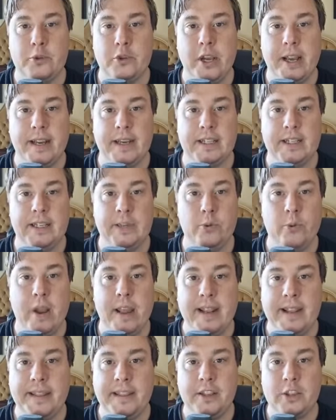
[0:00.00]
to actually
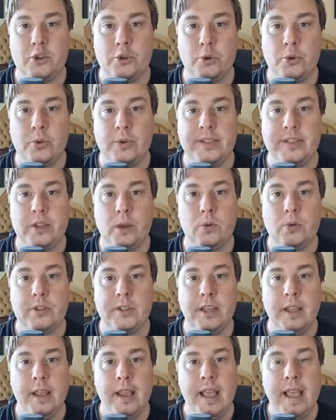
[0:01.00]
rank in the search results